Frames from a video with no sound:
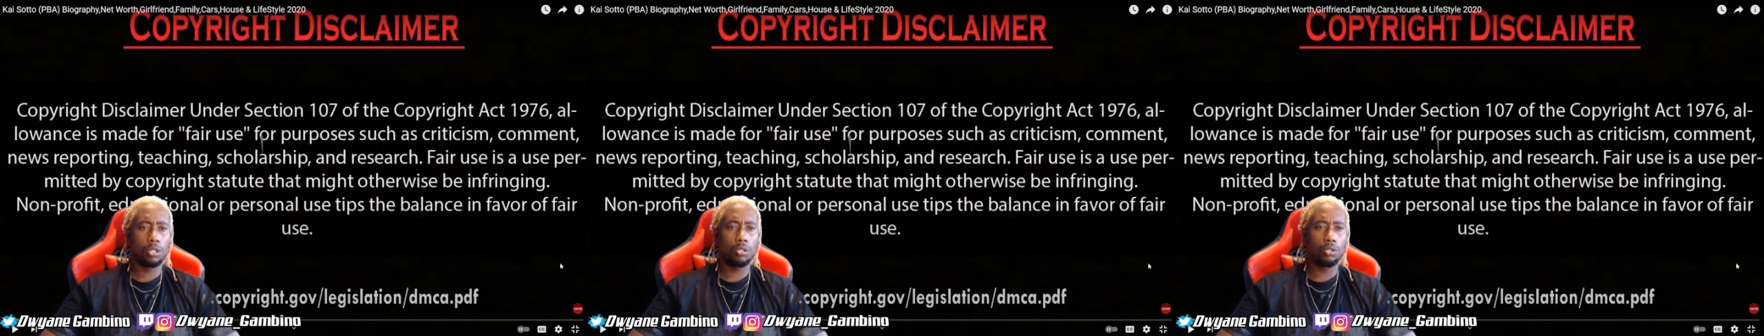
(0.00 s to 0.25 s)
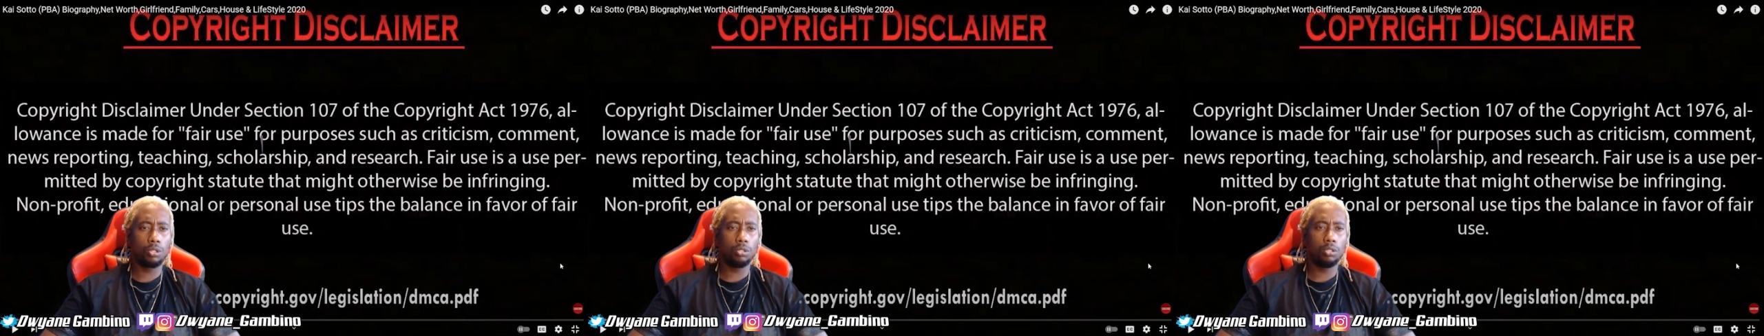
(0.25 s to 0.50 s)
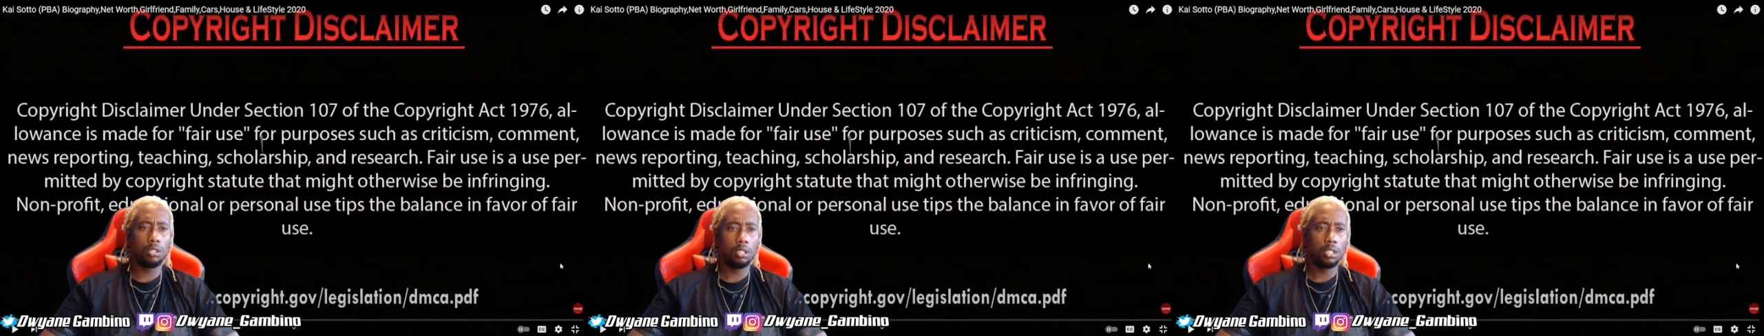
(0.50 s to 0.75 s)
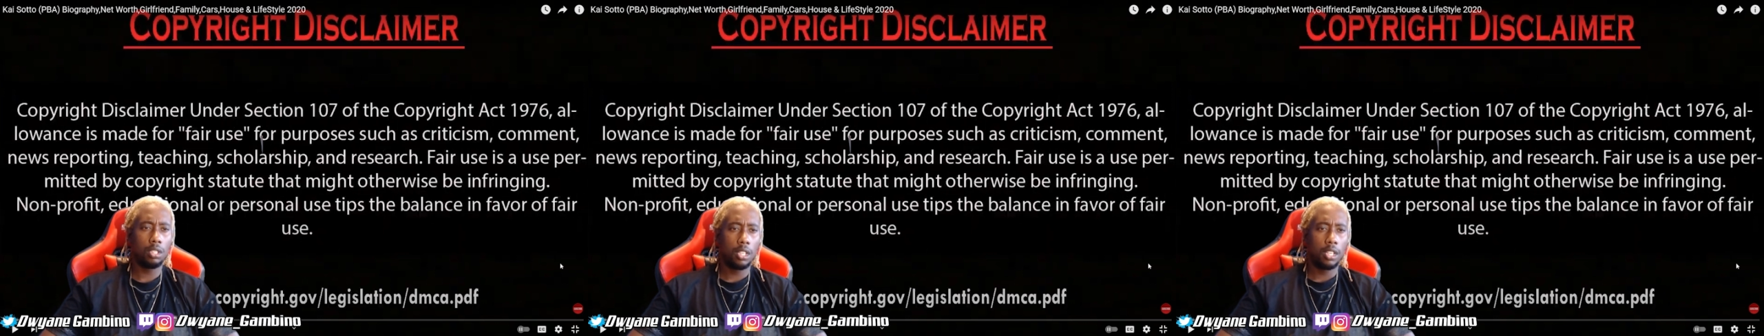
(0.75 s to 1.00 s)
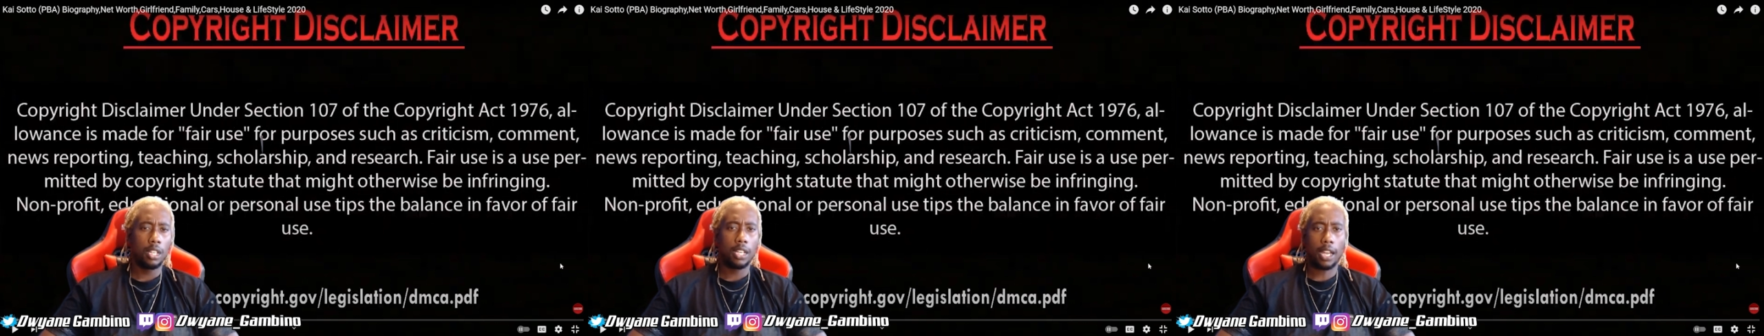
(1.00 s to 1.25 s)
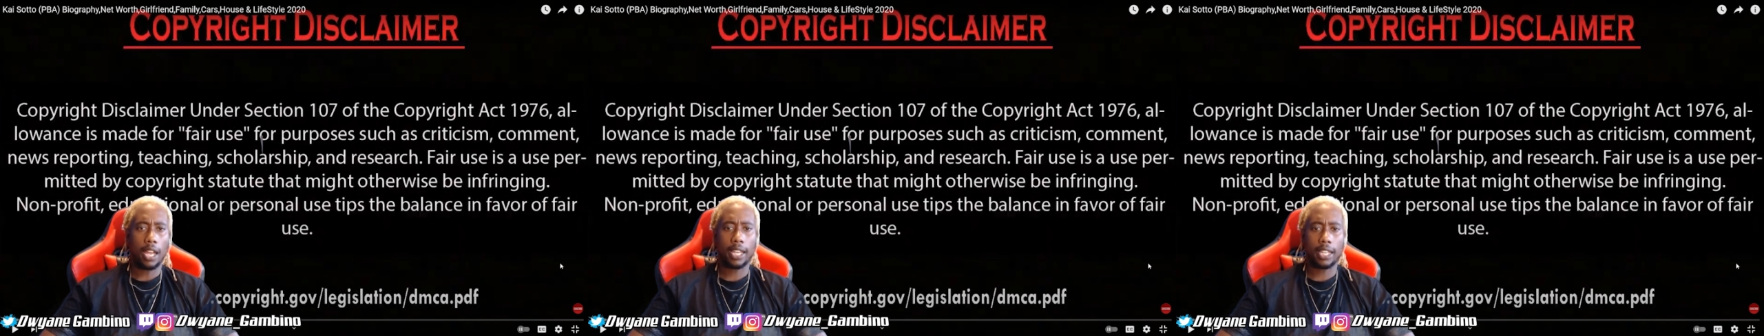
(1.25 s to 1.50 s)
Sotto.
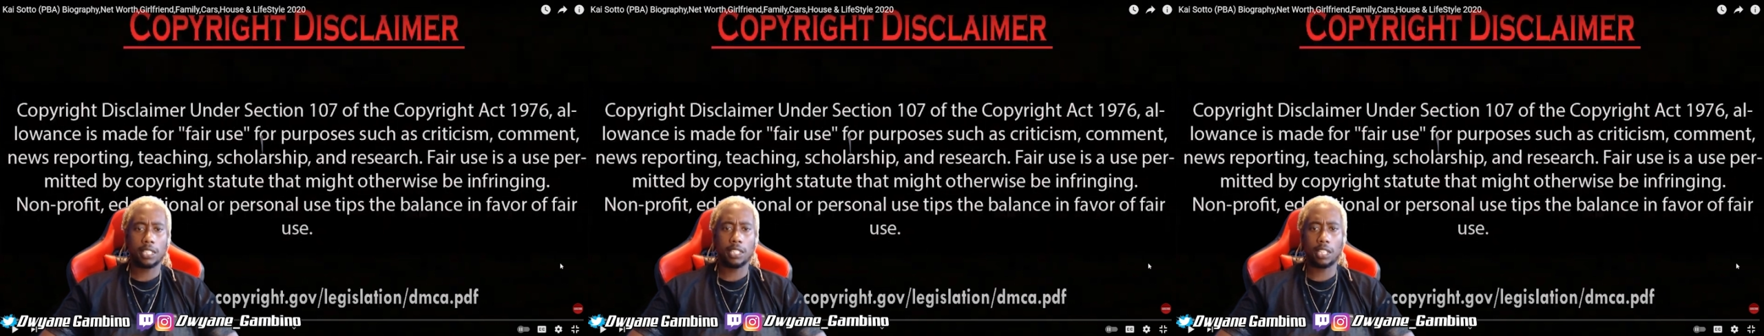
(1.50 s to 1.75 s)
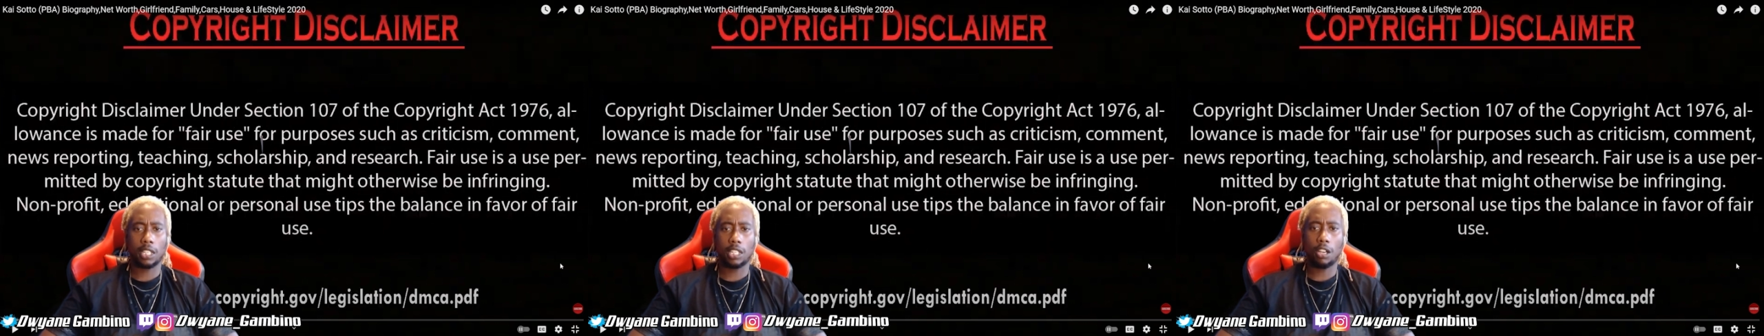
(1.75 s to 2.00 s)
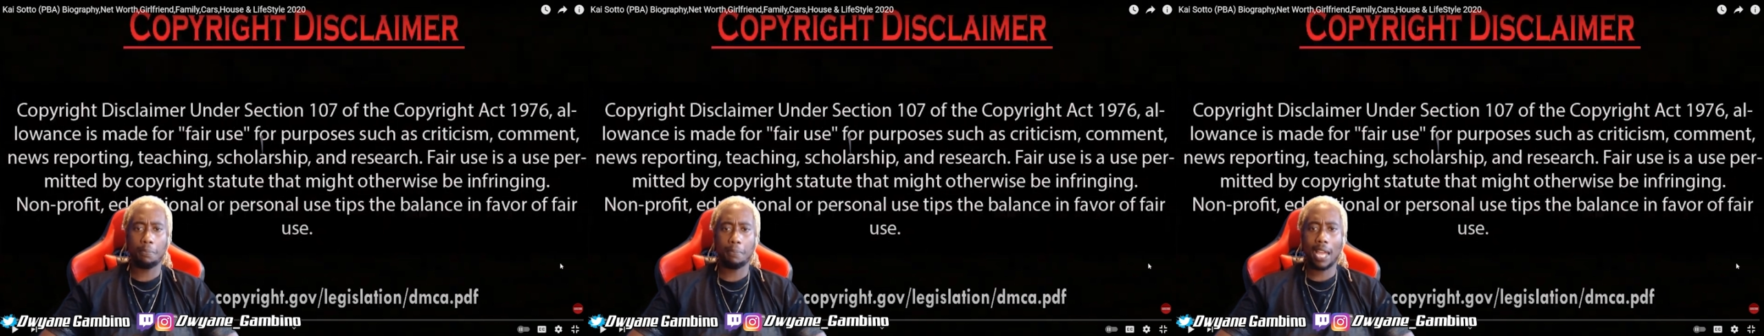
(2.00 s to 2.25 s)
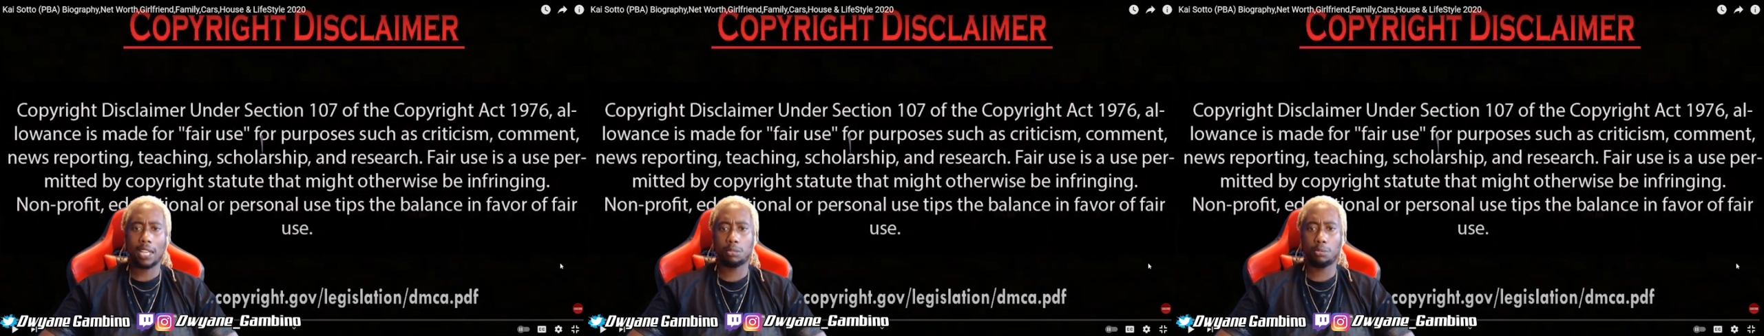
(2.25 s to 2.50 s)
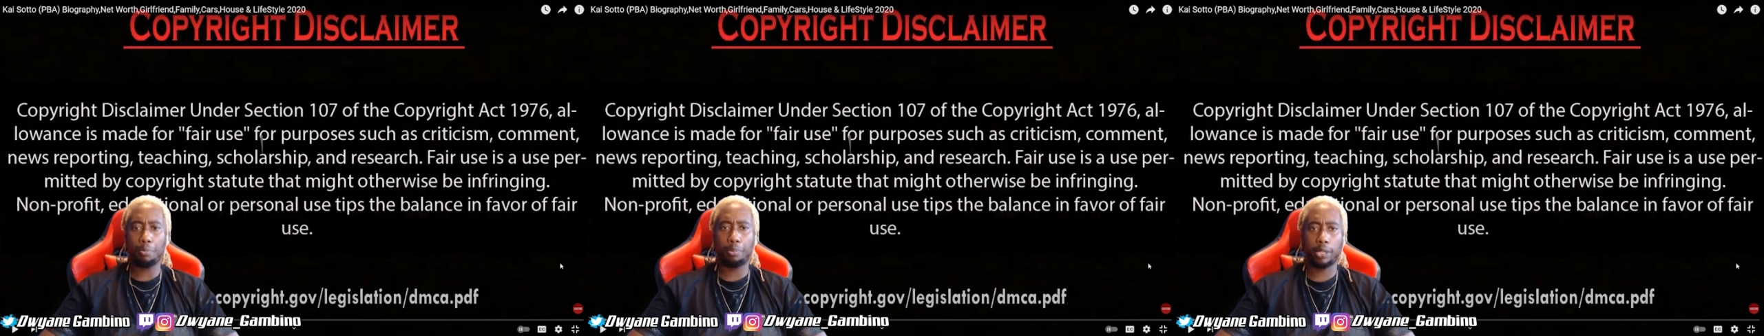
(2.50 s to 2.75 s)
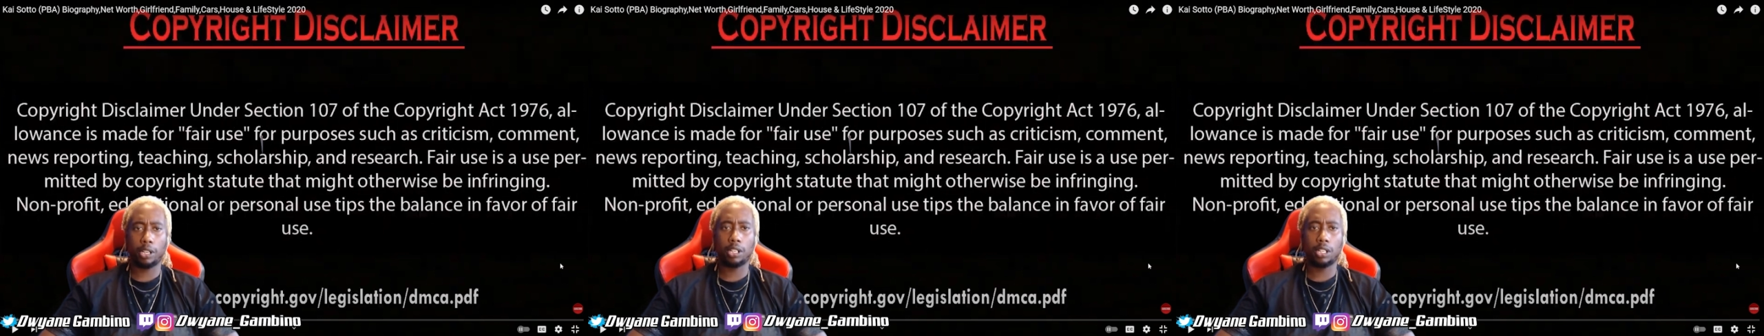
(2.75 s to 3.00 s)
I guess he's a young basketball
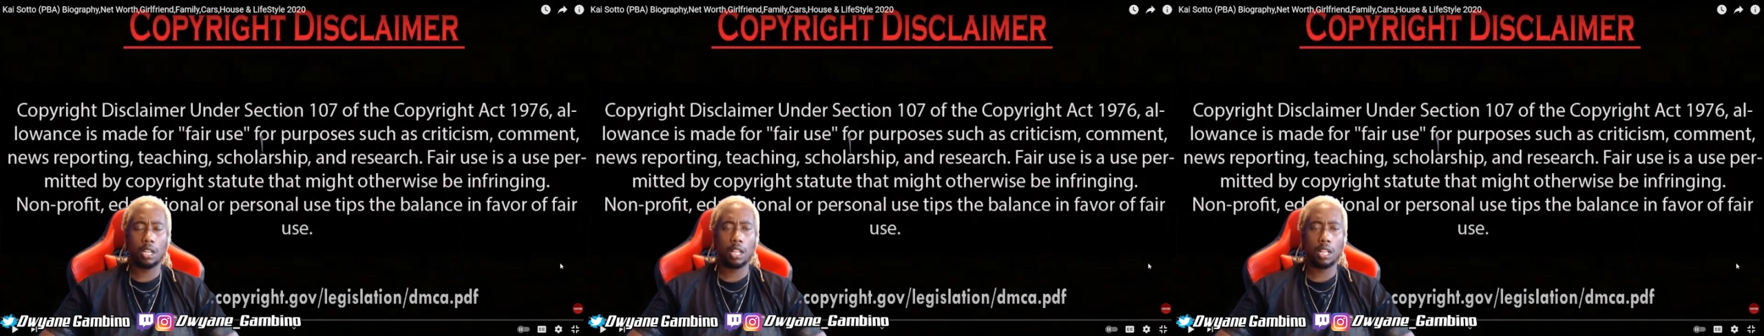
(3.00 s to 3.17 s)
player.